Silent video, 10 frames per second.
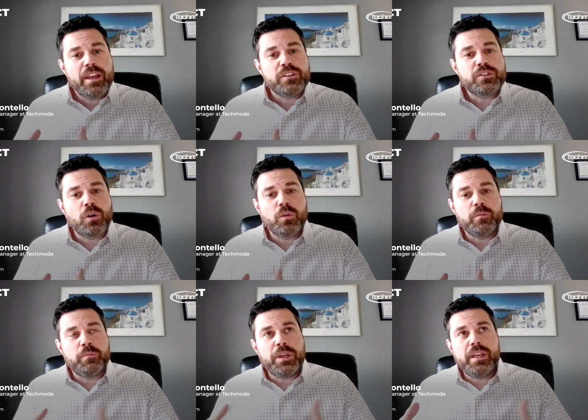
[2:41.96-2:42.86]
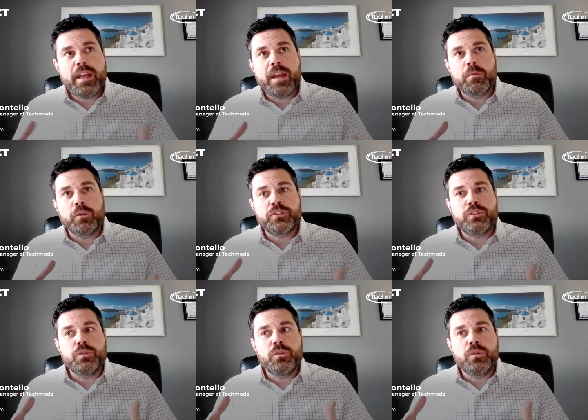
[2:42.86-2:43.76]
So being able
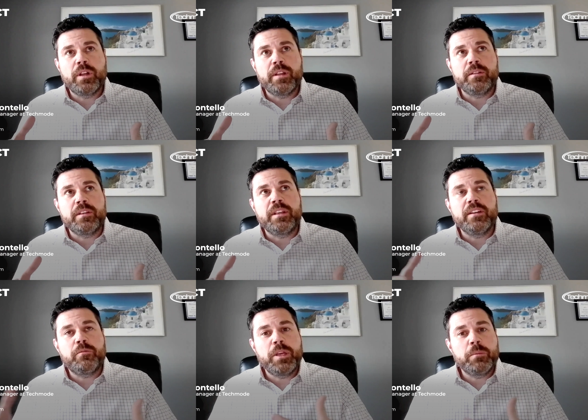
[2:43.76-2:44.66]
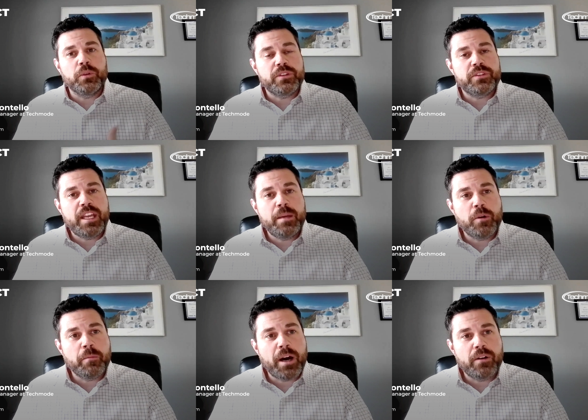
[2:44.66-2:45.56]
to give people the
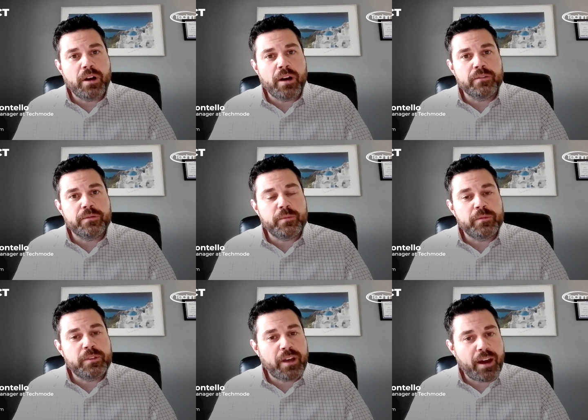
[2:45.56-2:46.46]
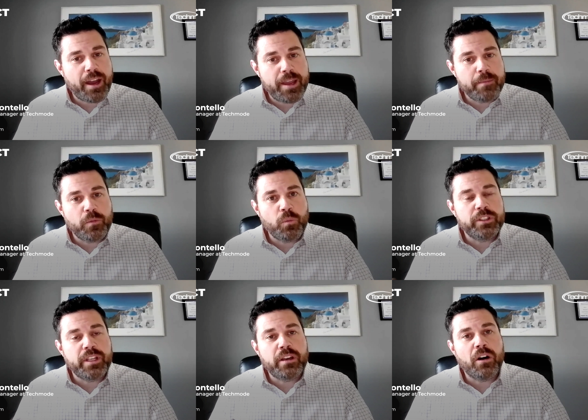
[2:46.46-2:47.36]
same amount of time
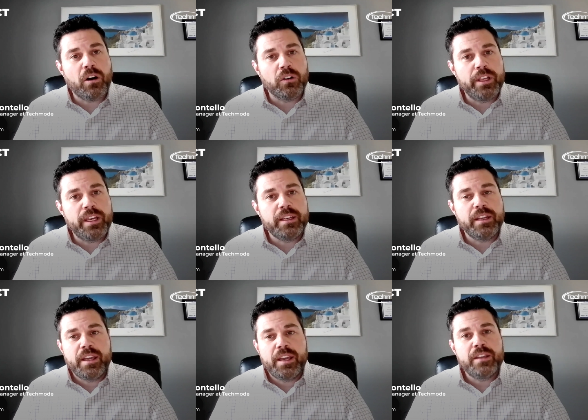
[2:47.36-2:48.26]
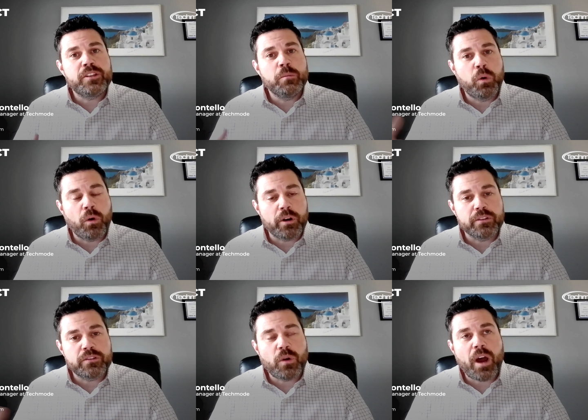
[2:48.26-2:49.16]
when they call in is
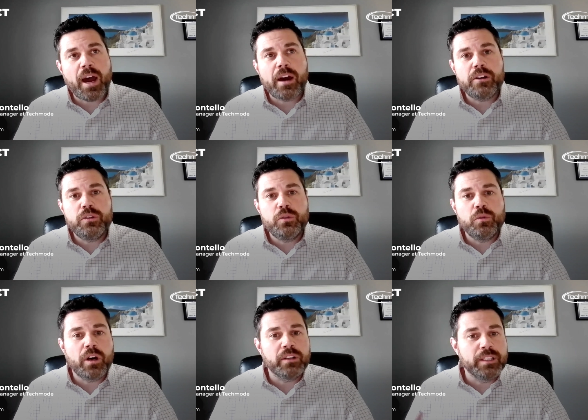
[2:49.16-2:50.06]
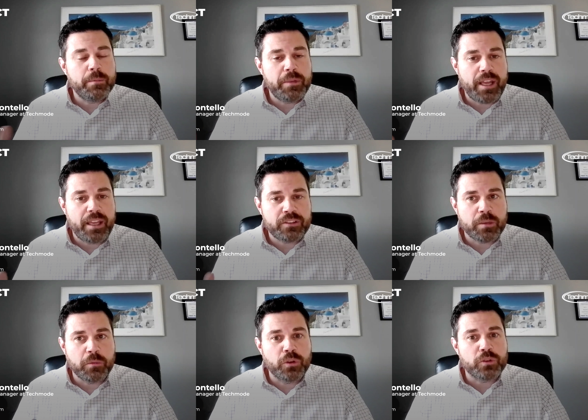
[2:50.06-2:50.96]
important. So how do you eliminate
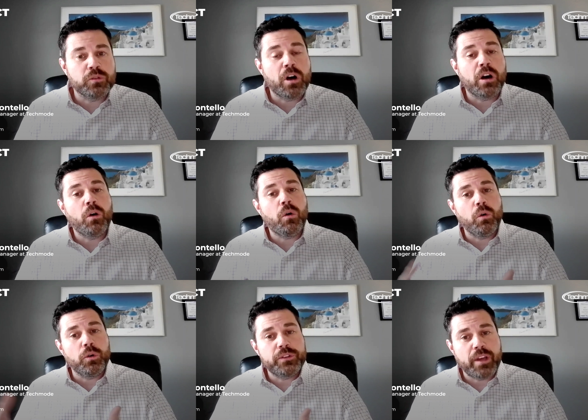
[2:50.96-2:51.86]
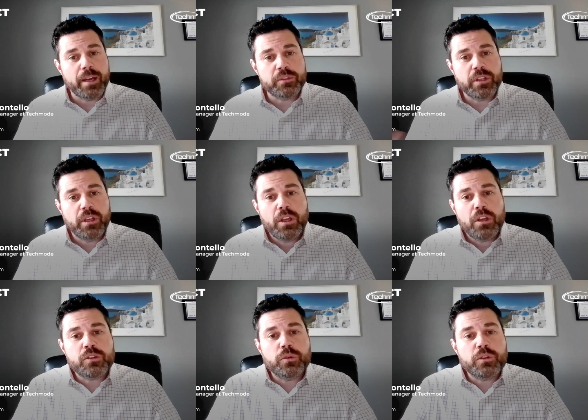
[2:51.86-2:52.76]
some of those long hold times?
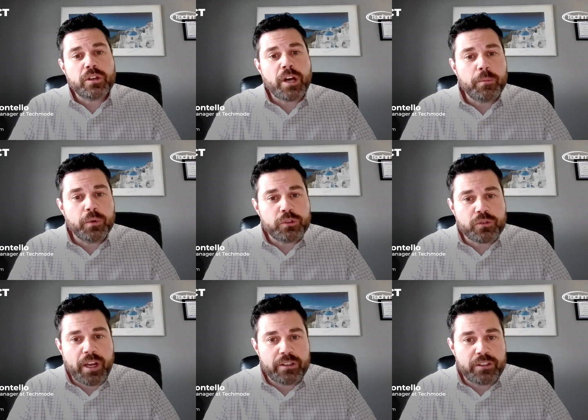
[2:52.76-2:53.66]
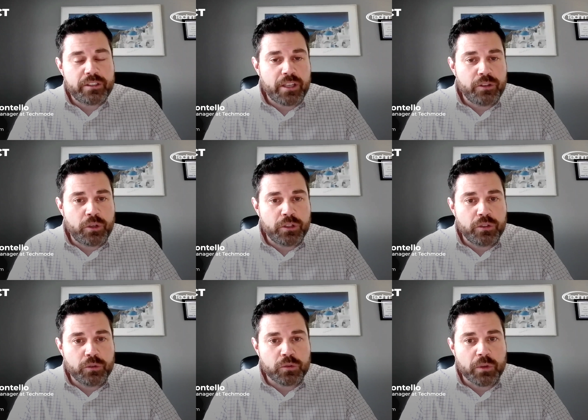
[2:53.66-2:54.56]
So there's a couple of strategies that you
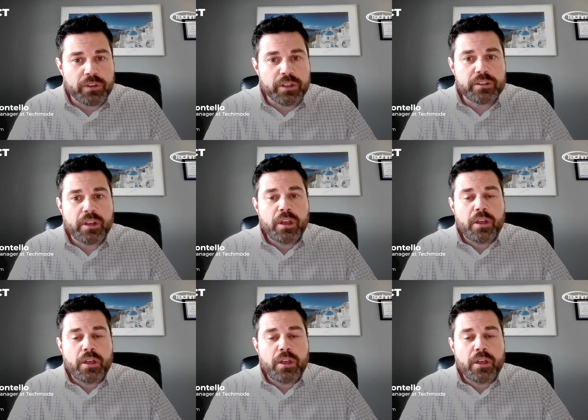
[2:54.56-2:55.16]
can use with this.